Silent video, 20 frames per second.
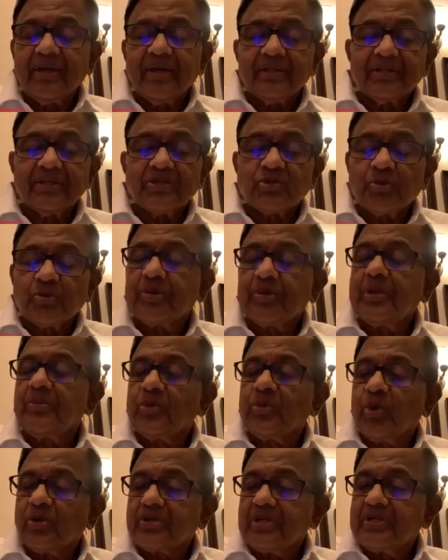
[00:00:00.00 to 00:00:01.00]
the Supreme
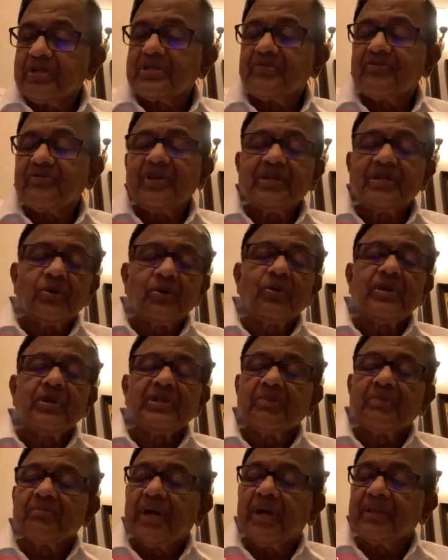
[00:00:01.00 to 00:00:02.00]
Court intervened only in the
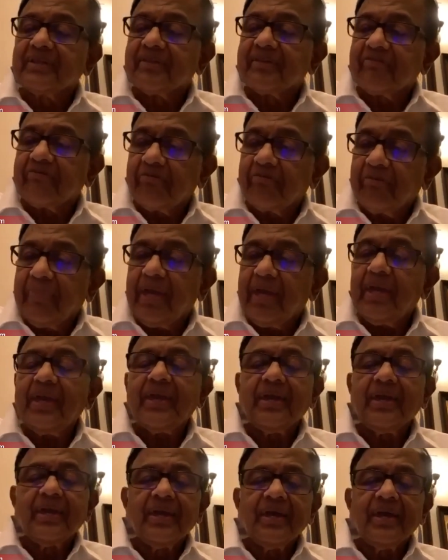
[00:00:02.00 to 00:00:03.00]
month of
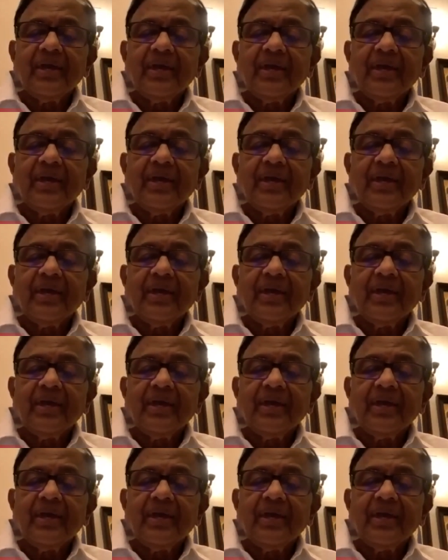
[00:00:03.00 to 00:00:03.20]
May